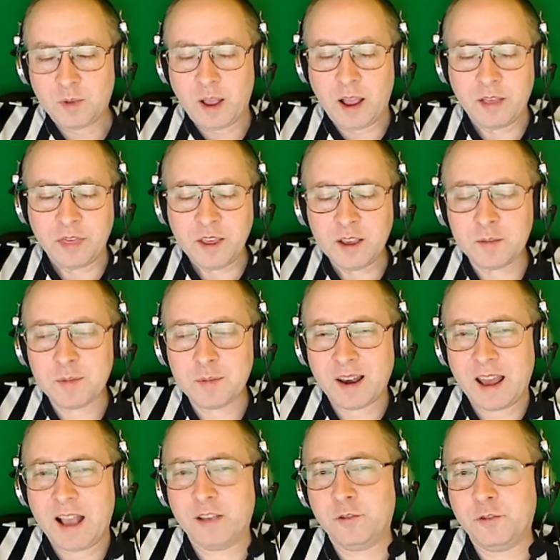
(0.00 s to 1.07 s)
I think in my
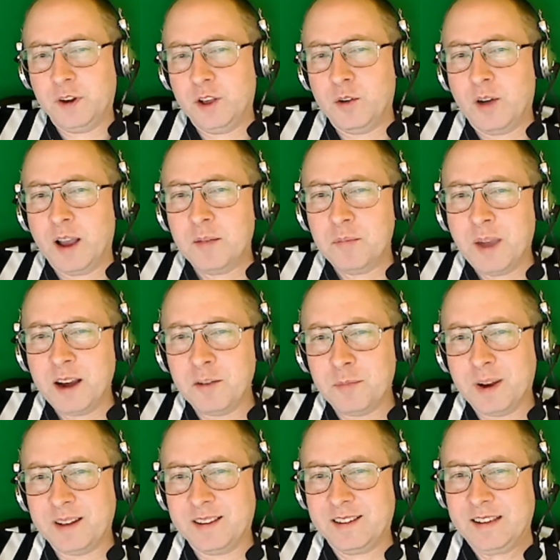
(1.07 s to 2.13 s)
last video, I might have
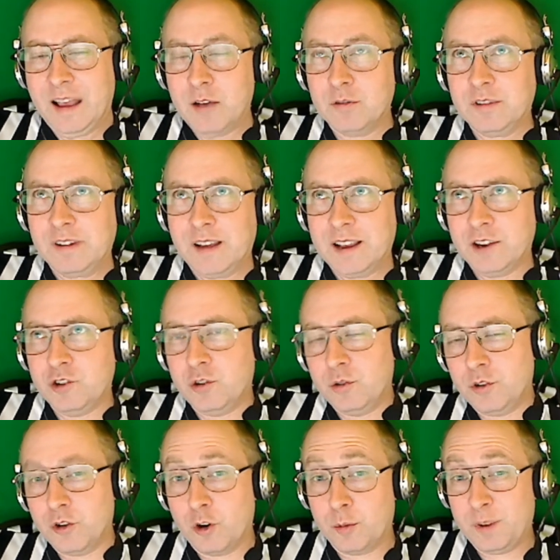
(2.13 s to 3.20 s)
made it sound like
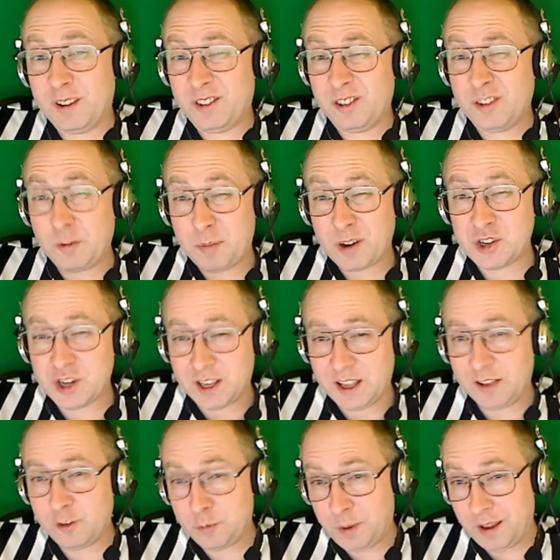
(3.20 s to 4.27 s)
Junior Derby is just a bunch of
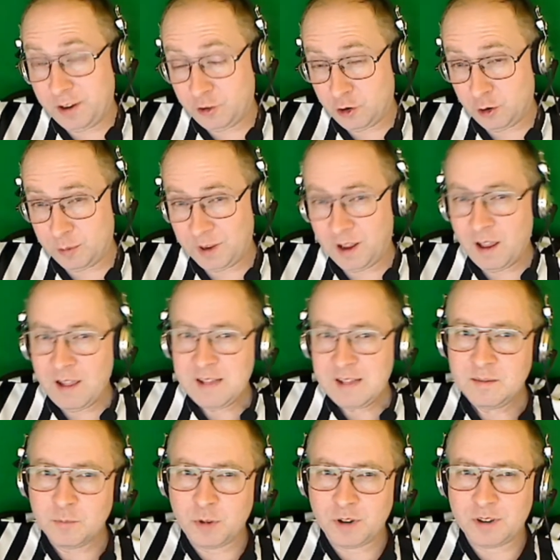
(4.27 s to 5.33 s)
kids playing Derby.
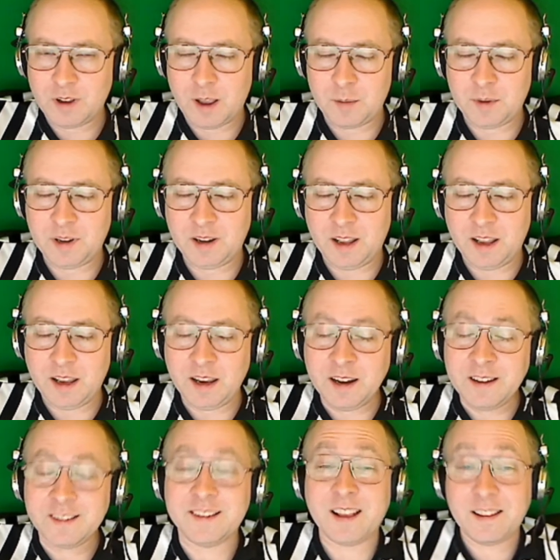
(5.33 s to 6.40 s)
Well, I mean,
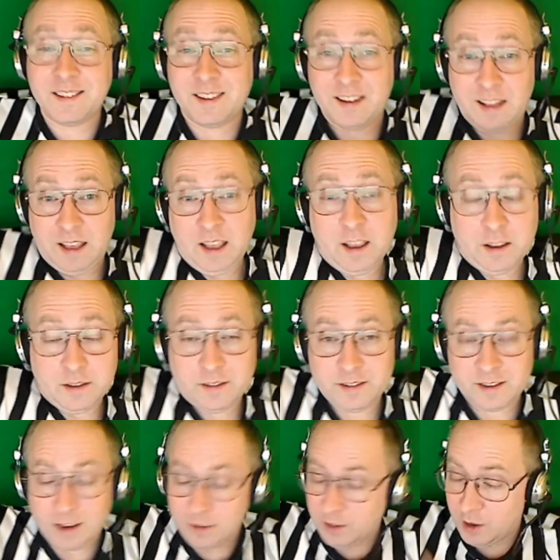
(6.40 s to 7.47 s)
in a sense it
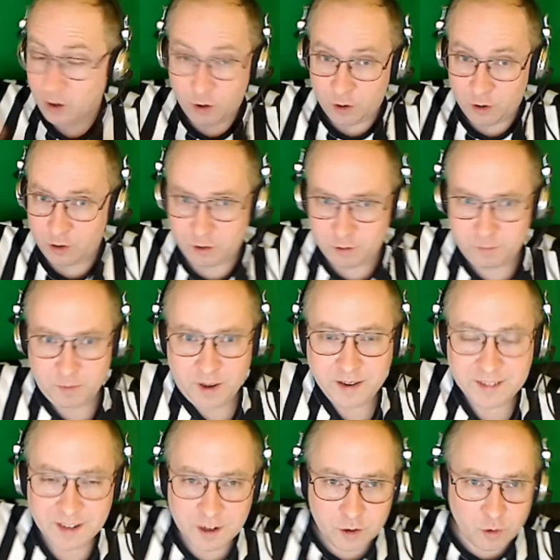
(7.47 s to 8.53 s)
is. They are
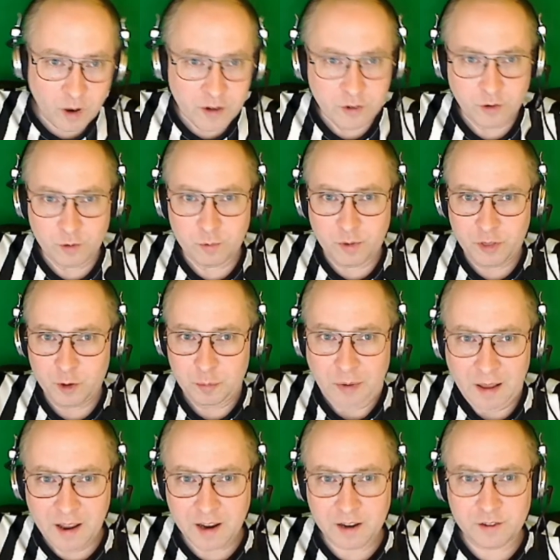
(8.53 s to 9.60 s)
18 or under when they're
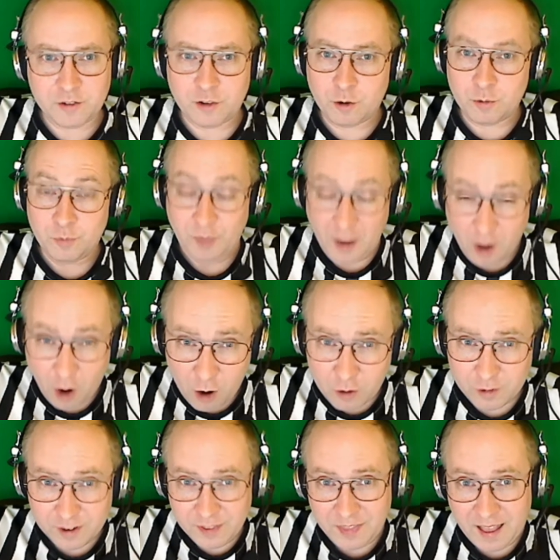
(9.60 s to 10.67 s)
playing, so they are,
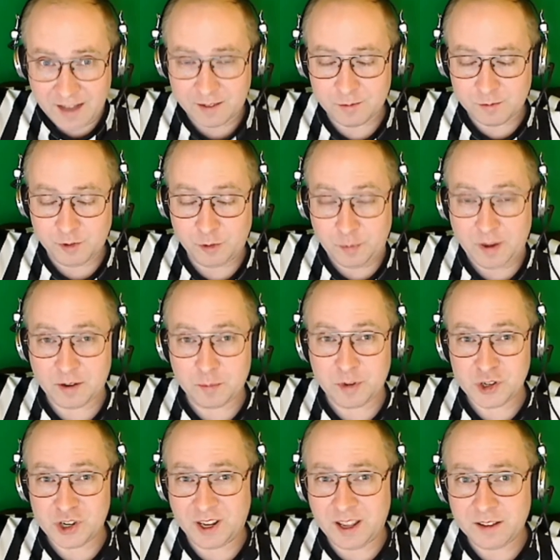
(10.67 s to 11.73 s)
in that respect, a
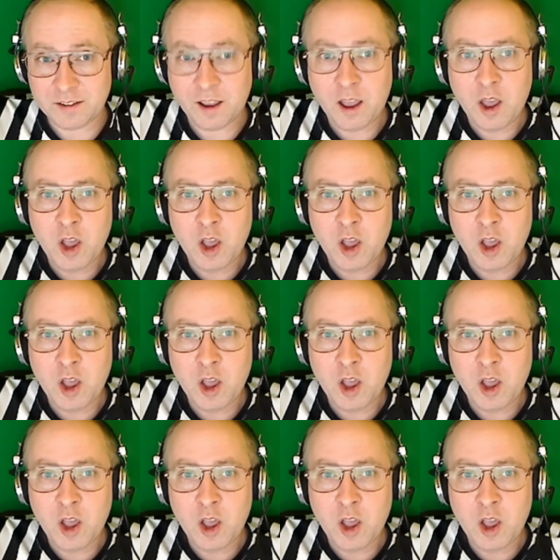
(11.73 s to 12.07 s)
bunch of kids.